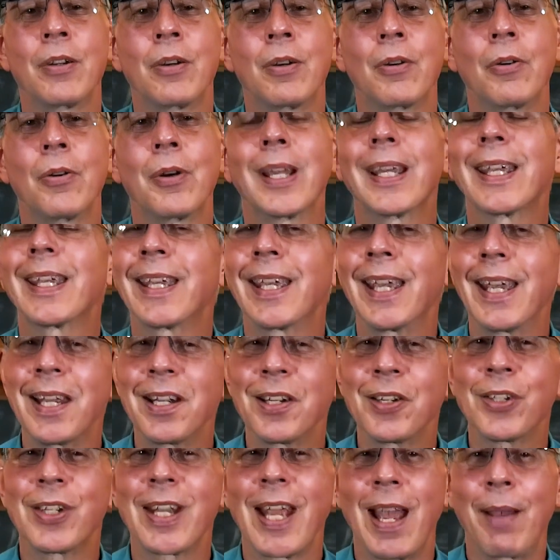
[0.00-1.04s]
new
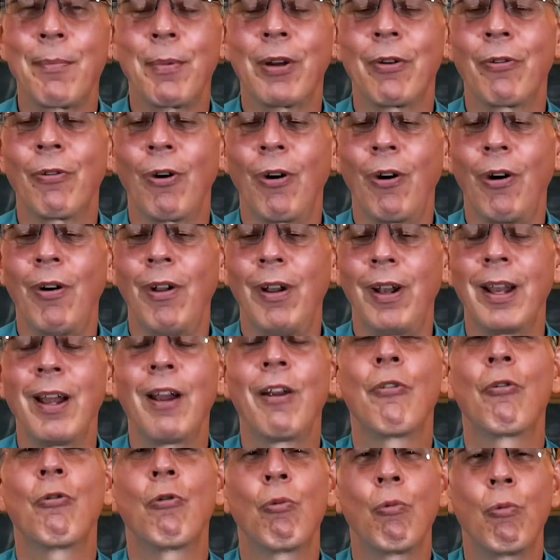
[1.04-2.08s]
king salmon roll
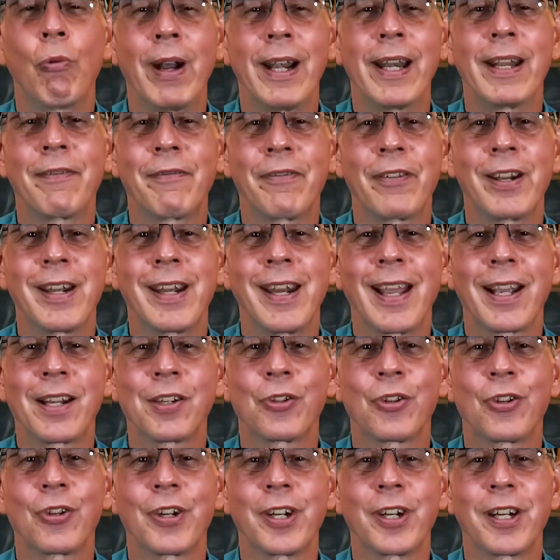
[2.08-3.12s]
ready for
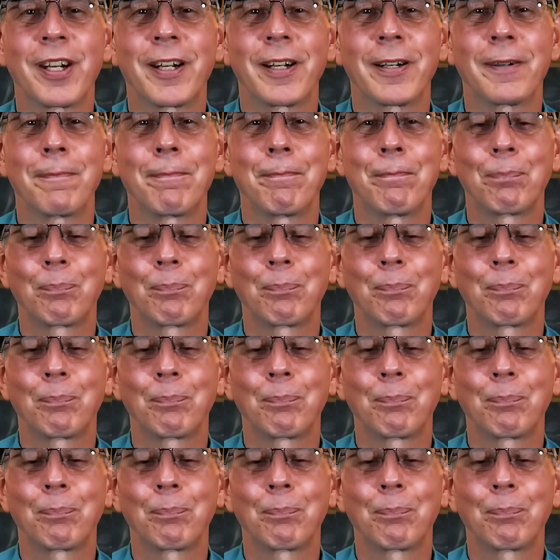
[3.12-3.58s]
next year.